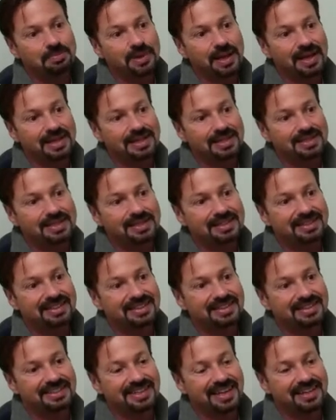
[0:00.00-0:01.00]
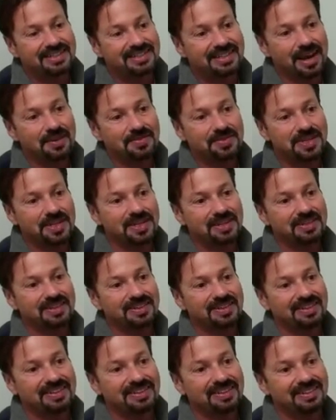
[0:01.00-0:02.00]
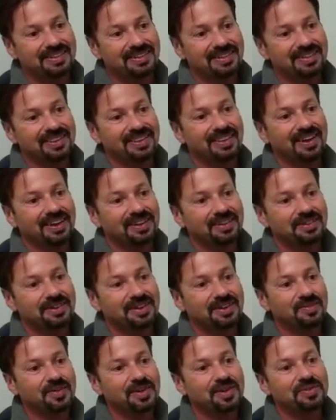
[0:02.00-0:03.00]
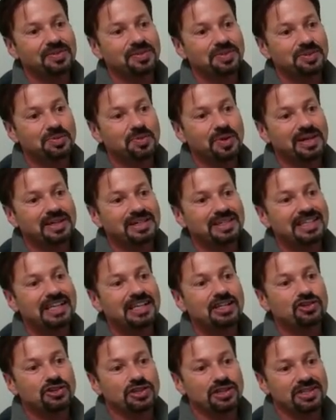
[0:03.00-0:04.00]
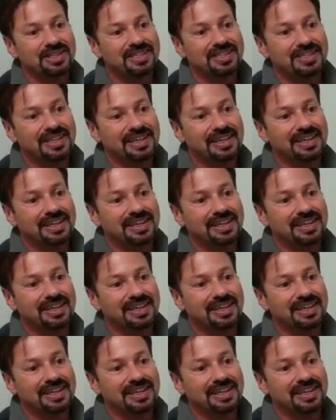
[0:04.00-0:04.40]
But Stanislavski thought, I wonder if there's a way to teach this.